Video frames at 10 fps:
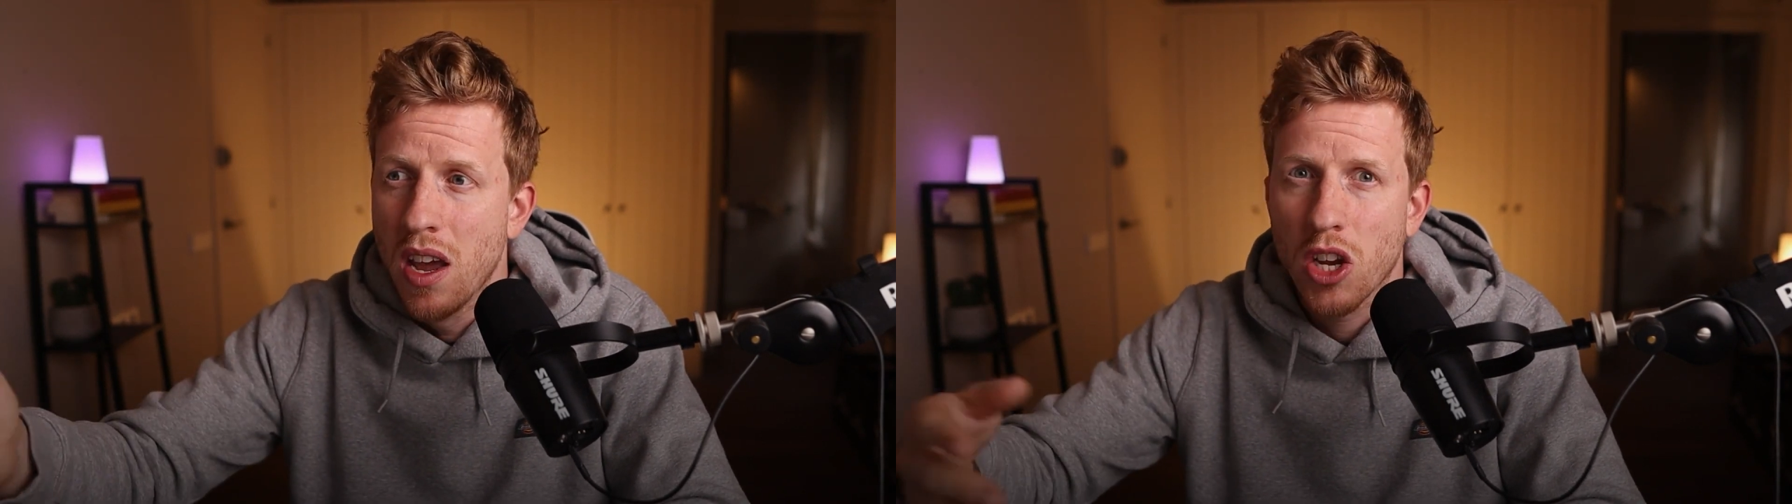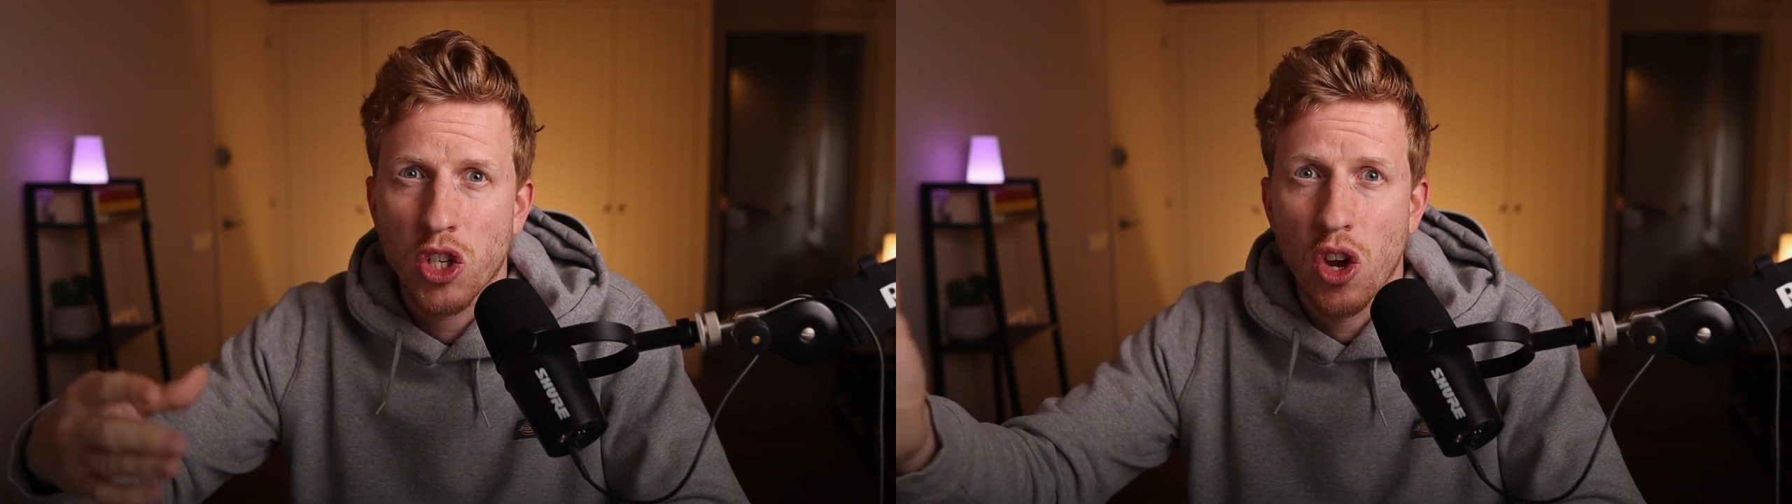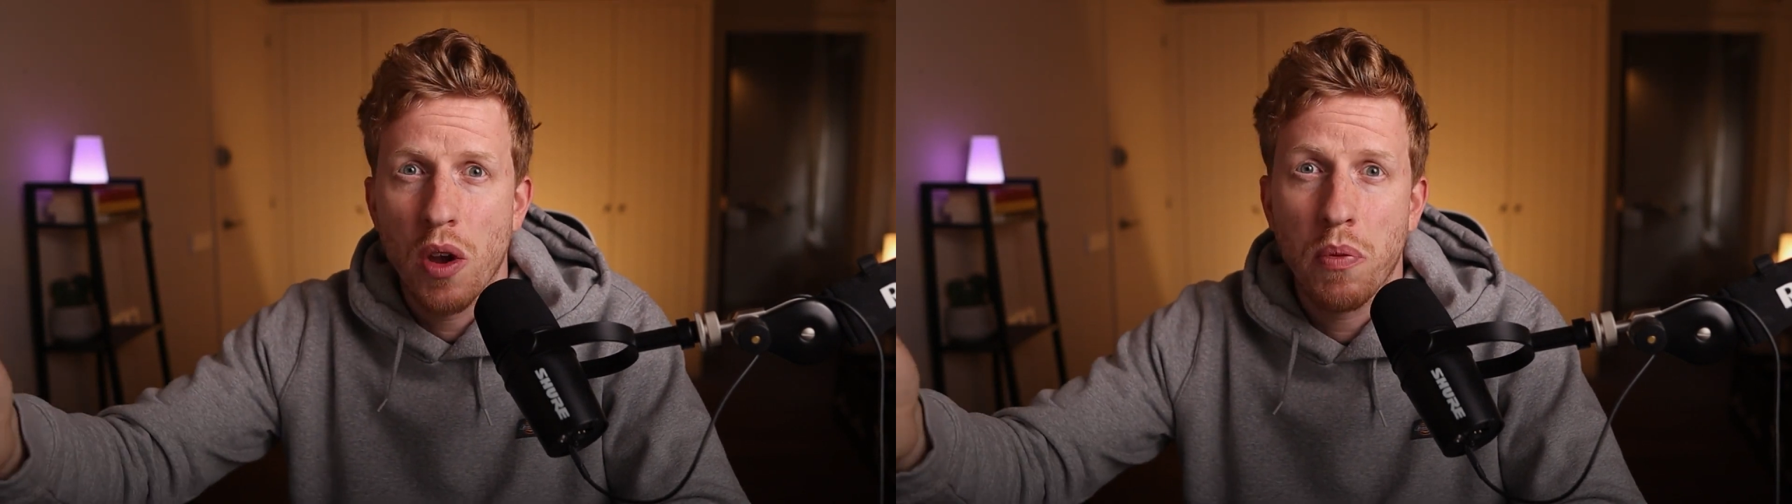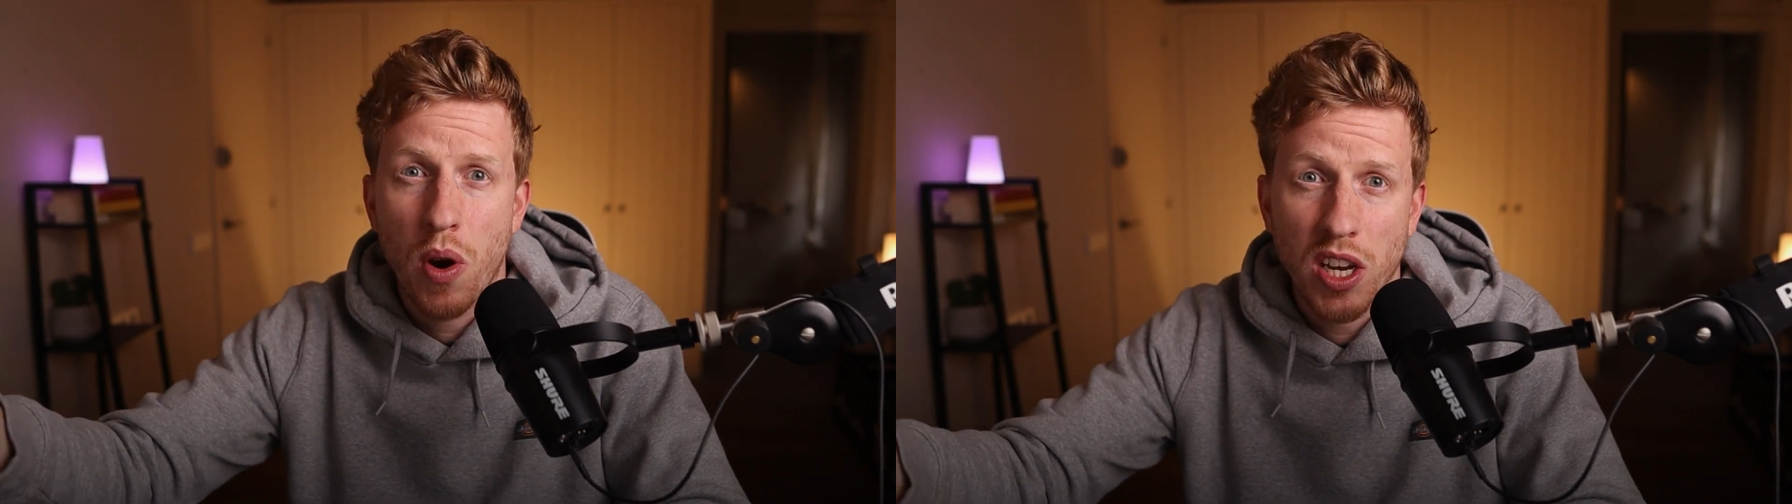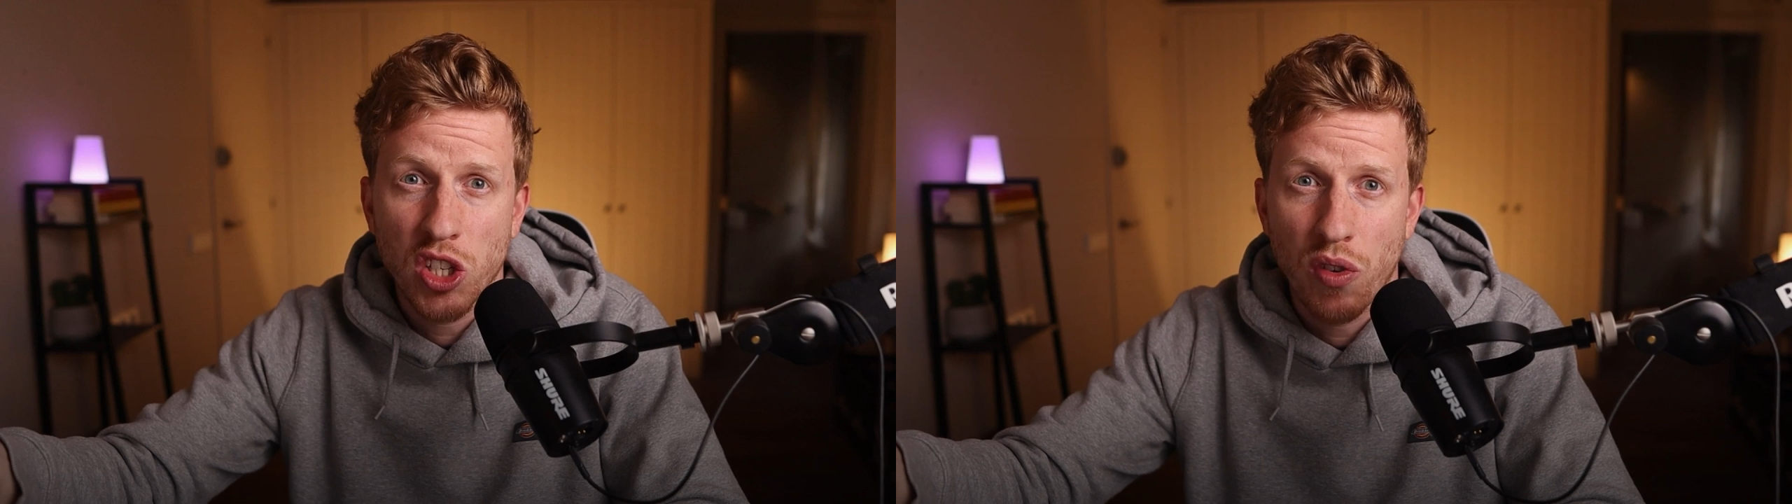a certain
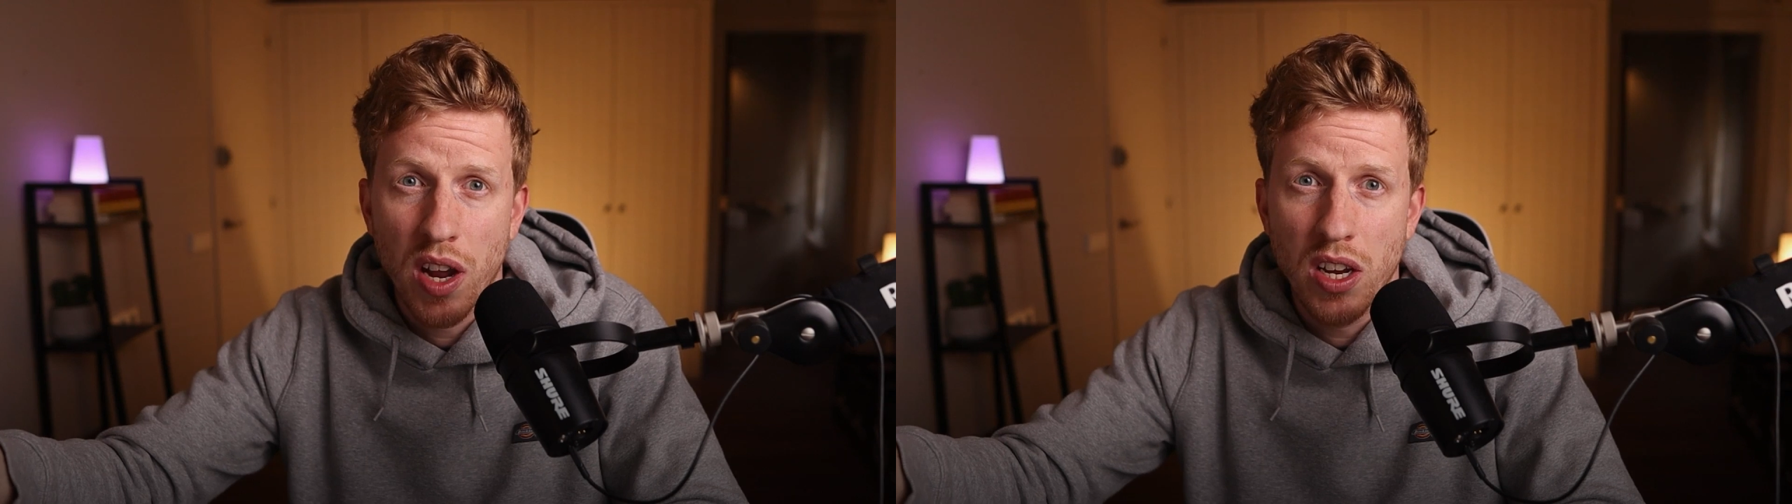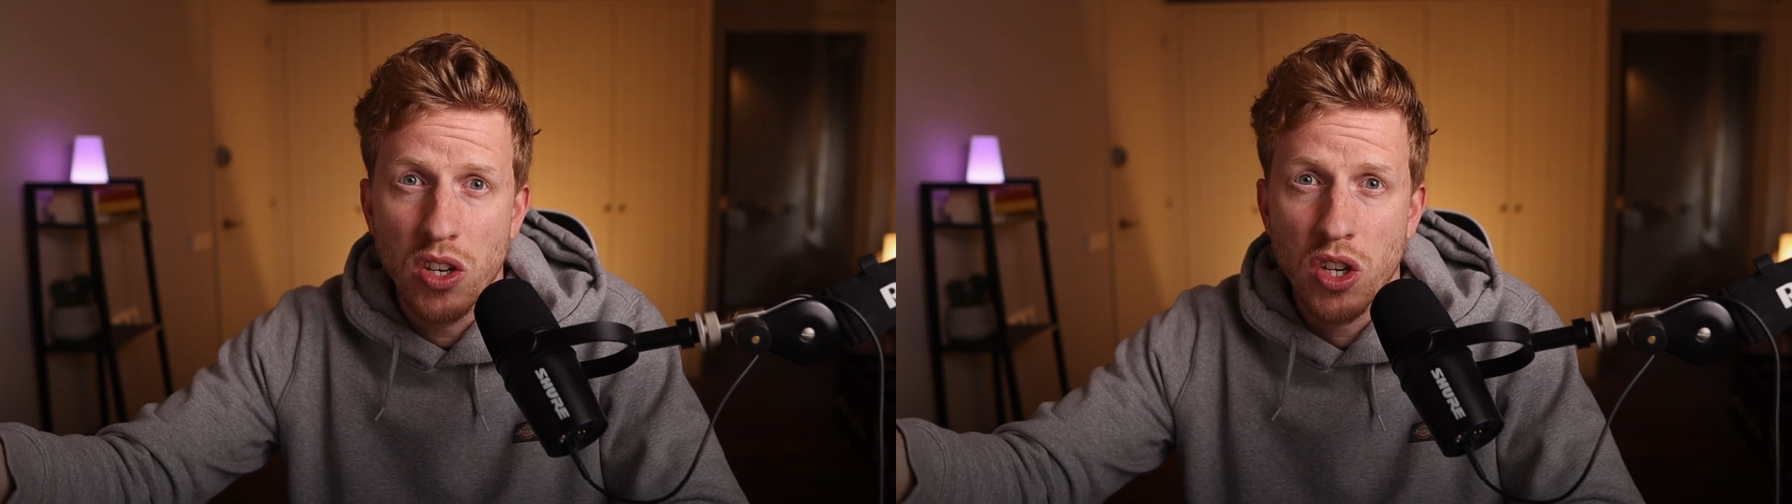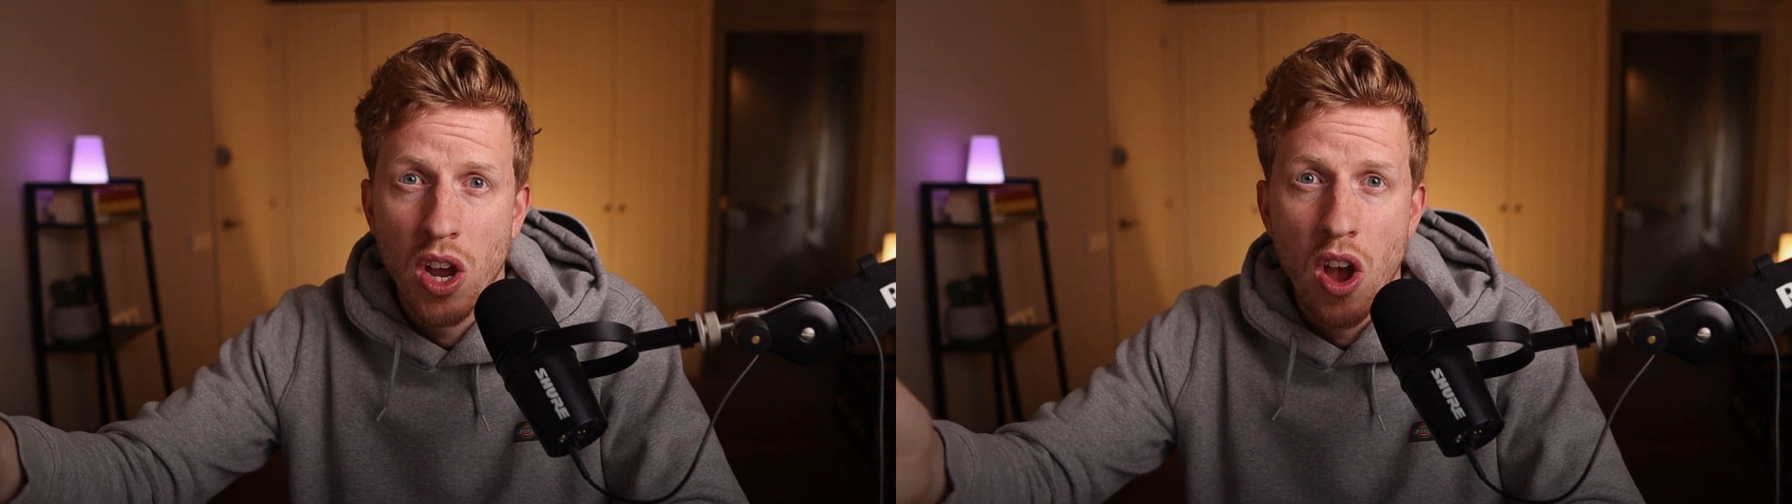price range,